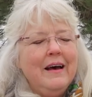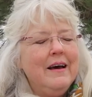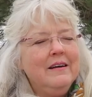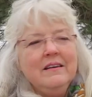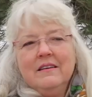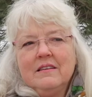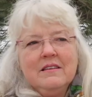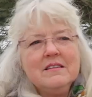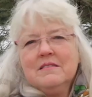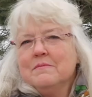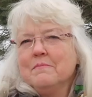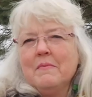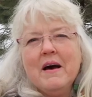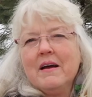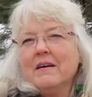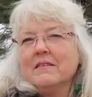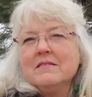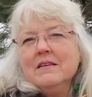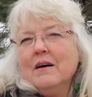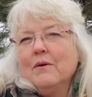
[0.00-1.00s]
And it doesn't
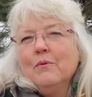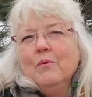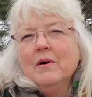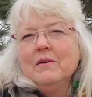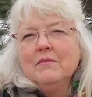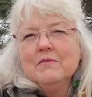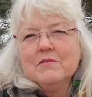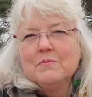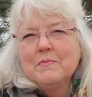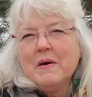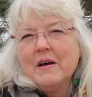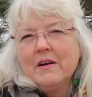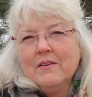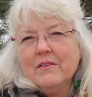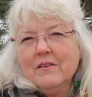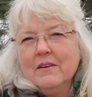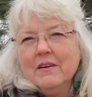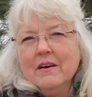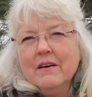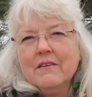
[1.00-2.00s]
matter, it's not one's
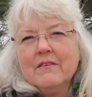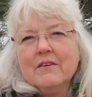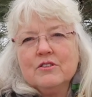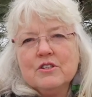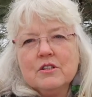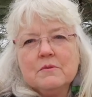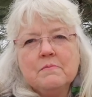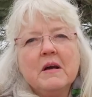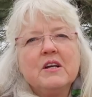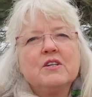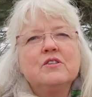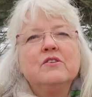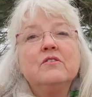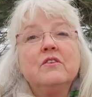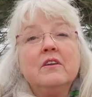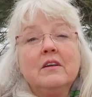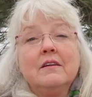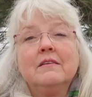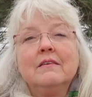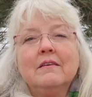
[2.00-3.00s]
better than the other. Just make
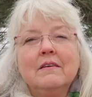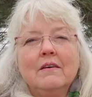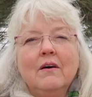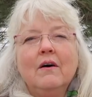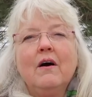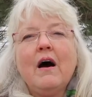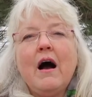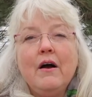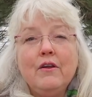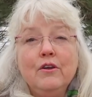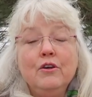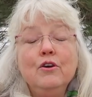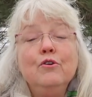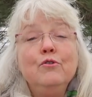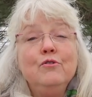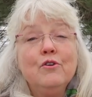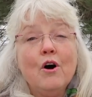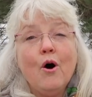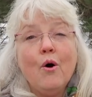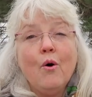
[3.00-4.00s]
sure that
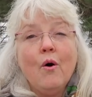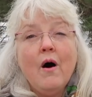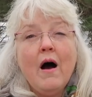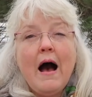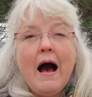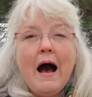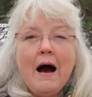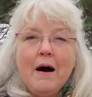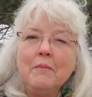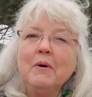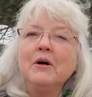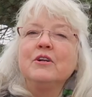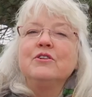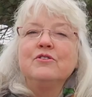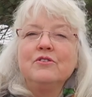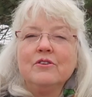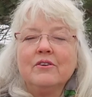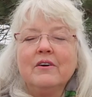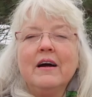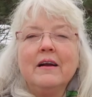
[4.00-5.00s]
you know how
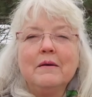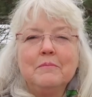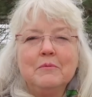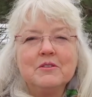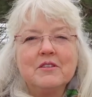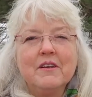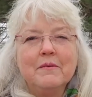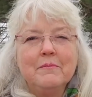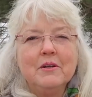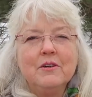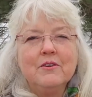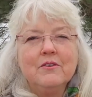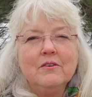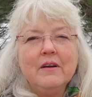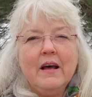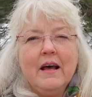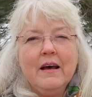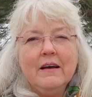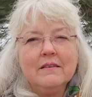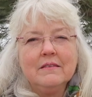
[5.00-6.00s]
much your animals have
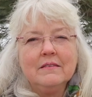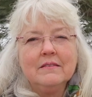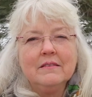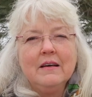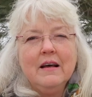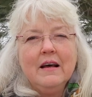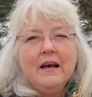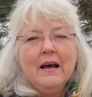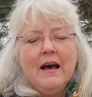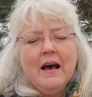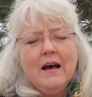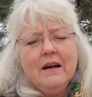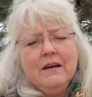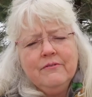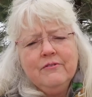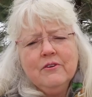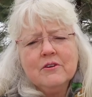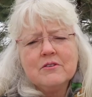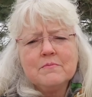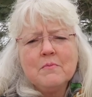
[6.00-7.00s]
been handled. And
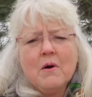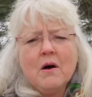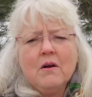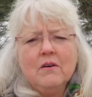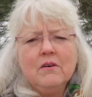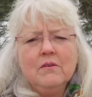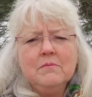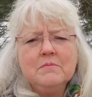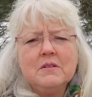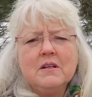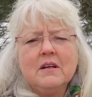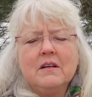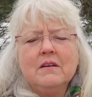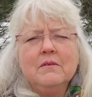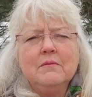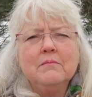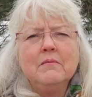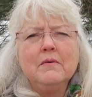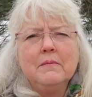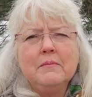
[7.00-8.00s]
if you're a small homestead,
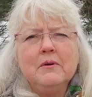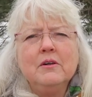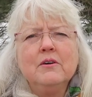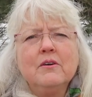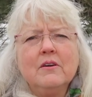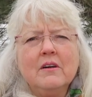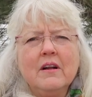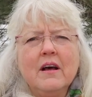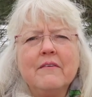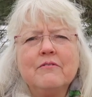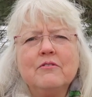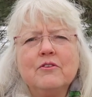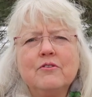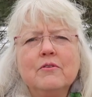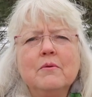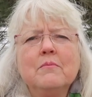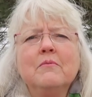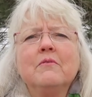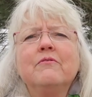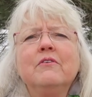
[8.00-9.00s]
maybe you're going to have to
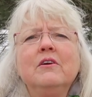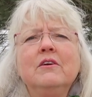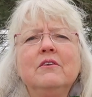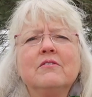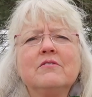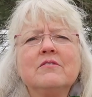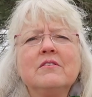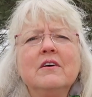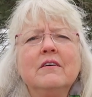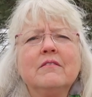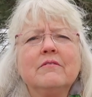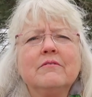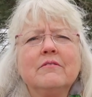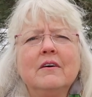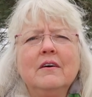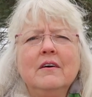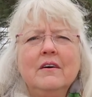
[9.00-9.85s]
trim the feet yourself.